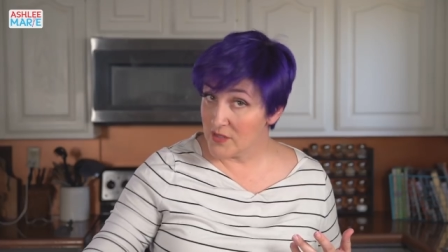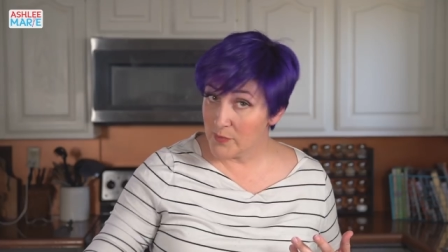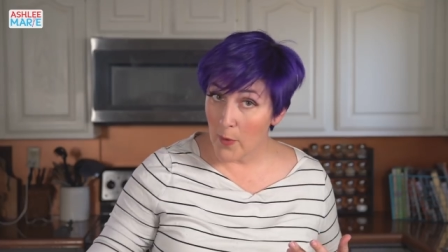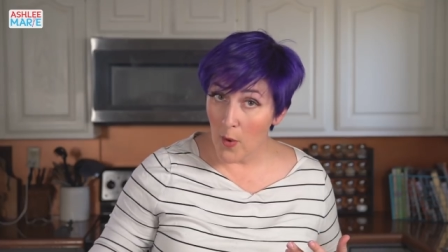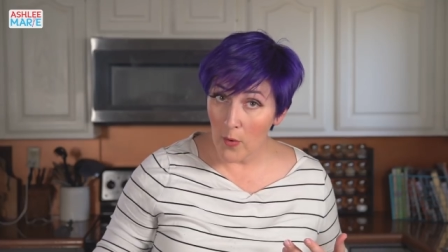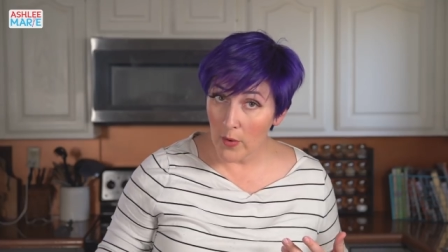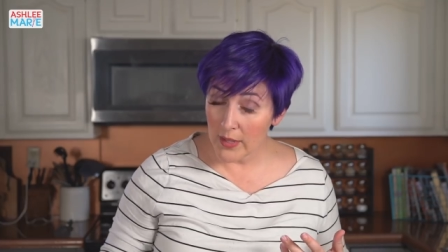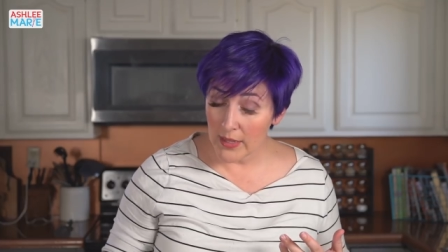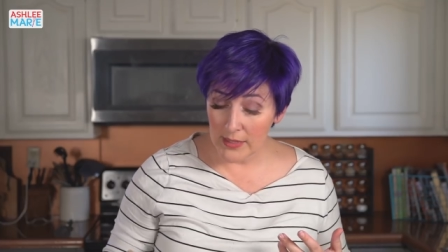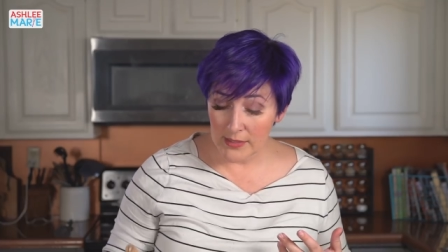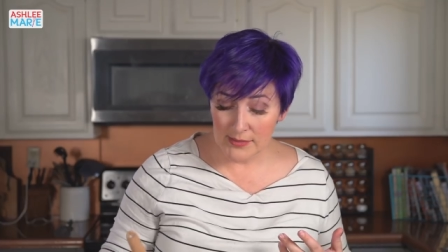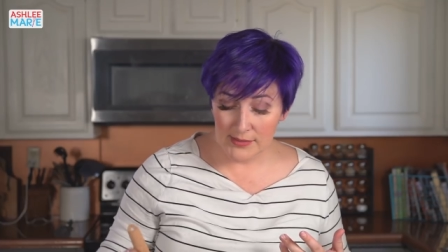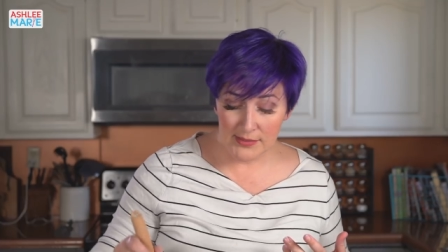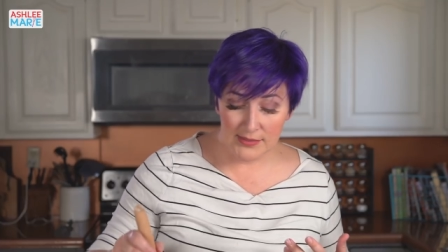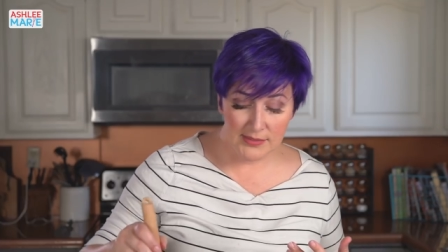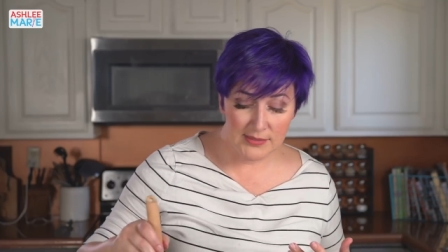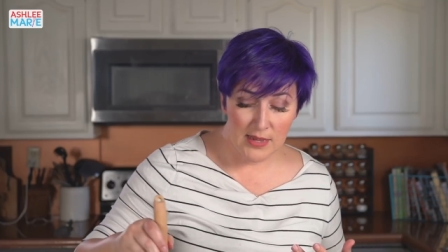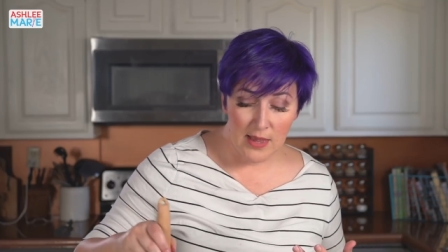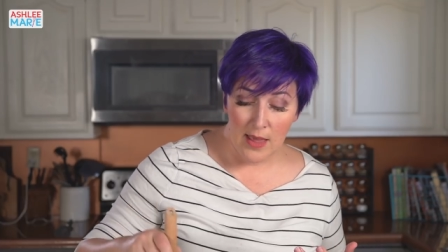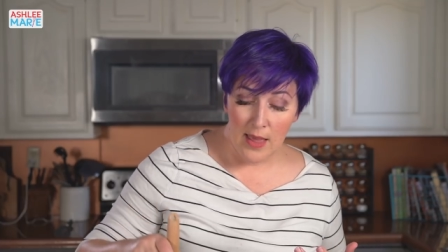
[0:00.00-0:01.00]

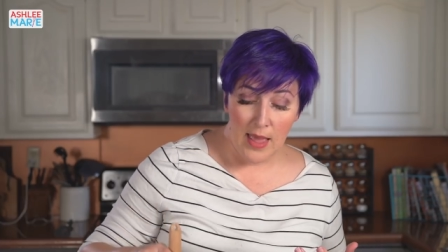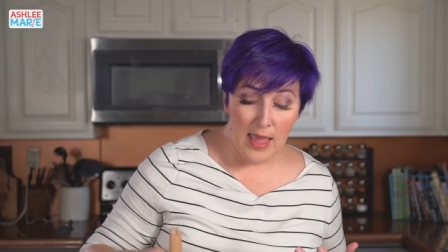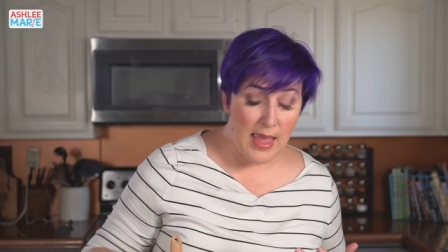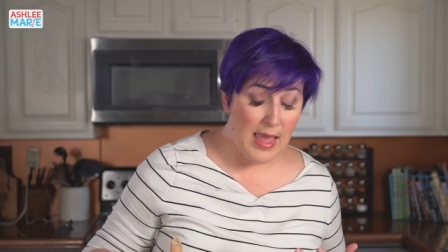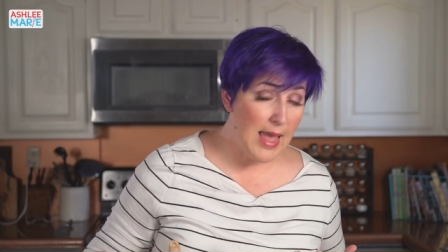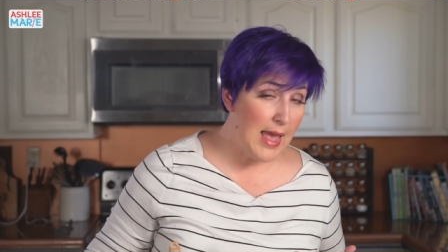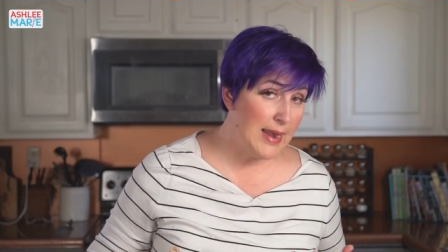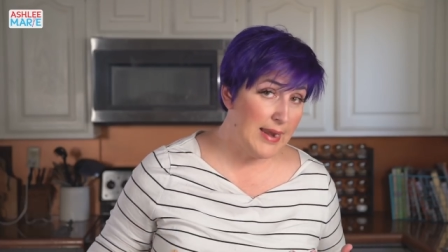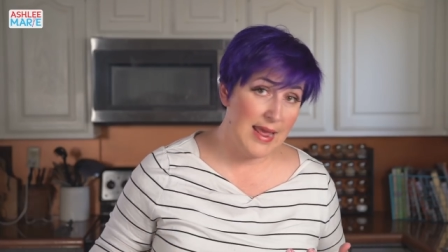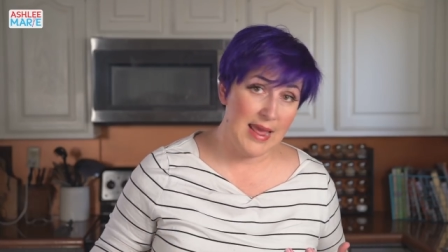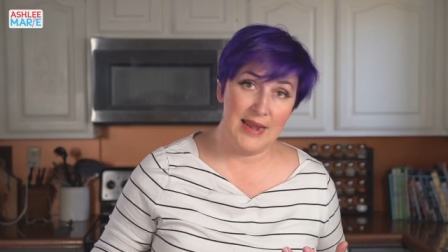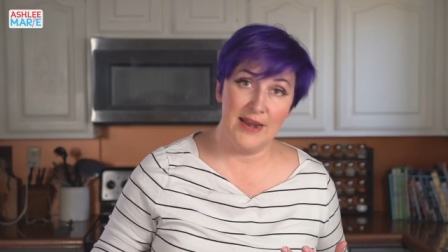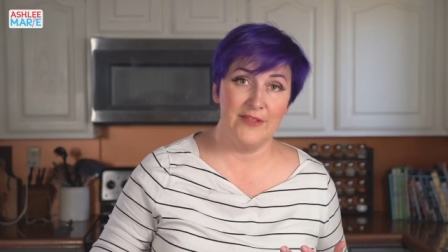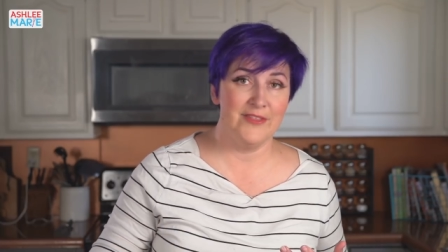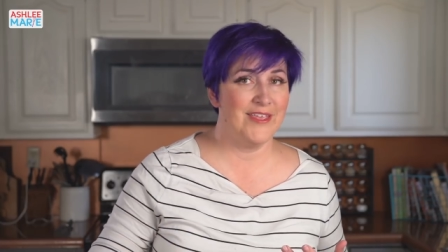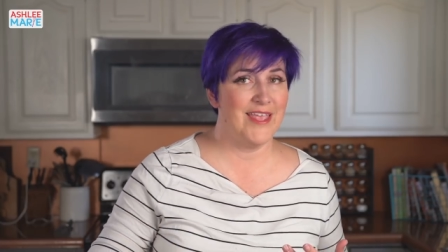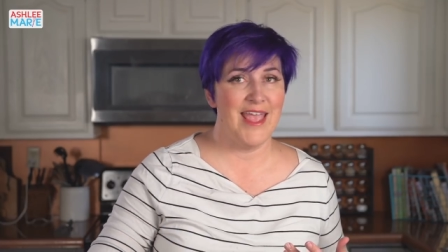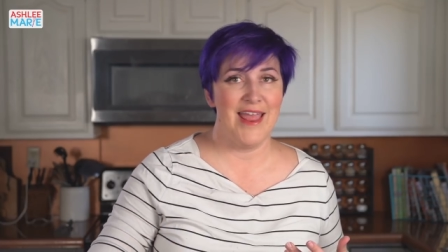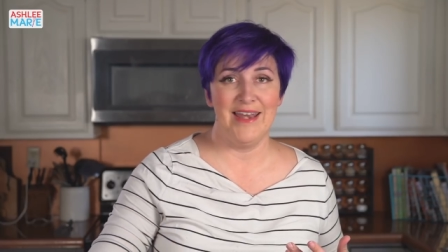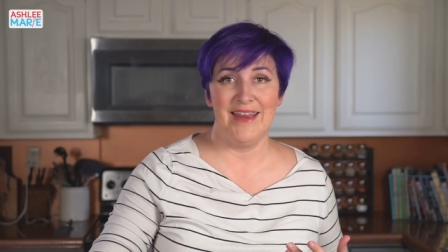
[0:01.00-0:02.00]
Pocus, and hand out
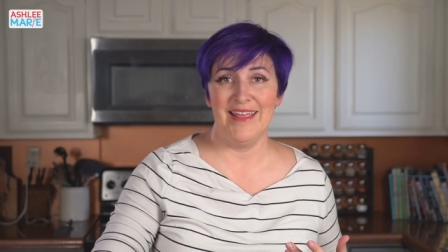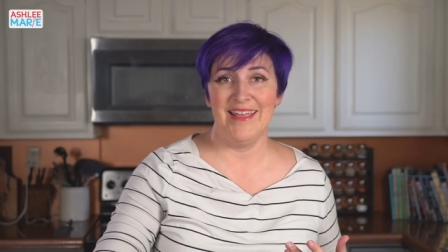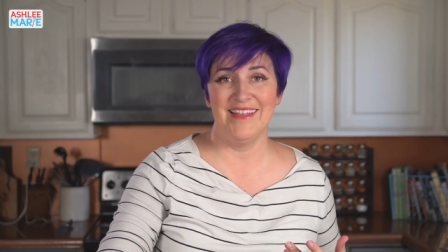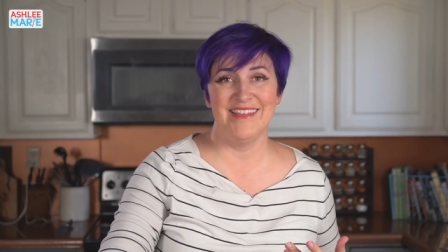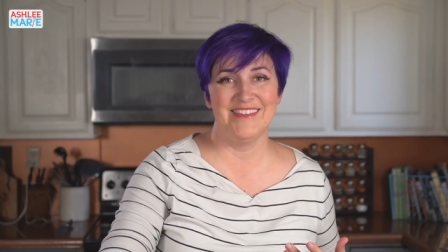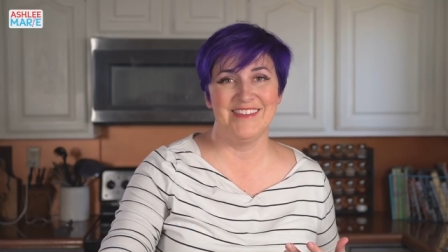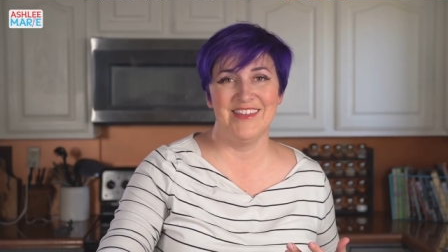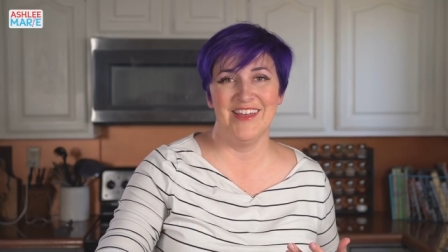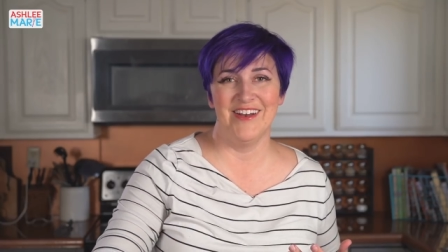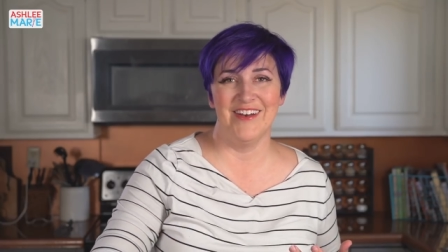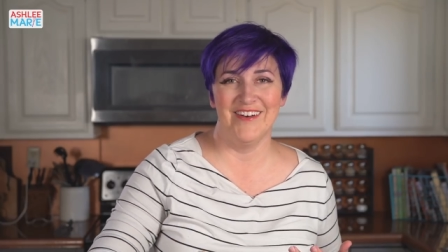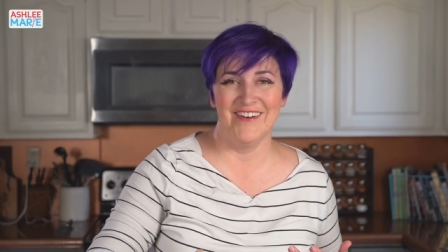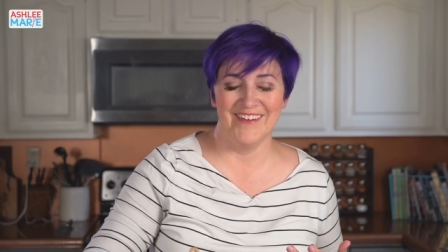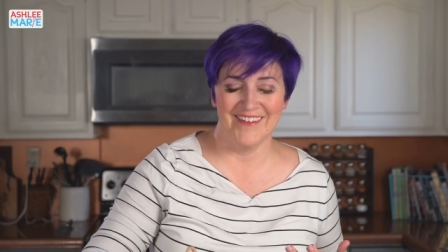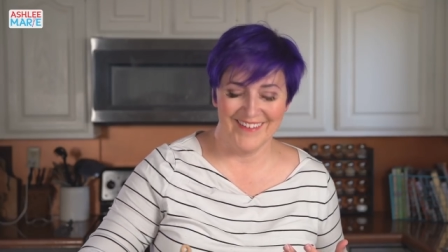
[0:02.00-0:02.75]
the candy. So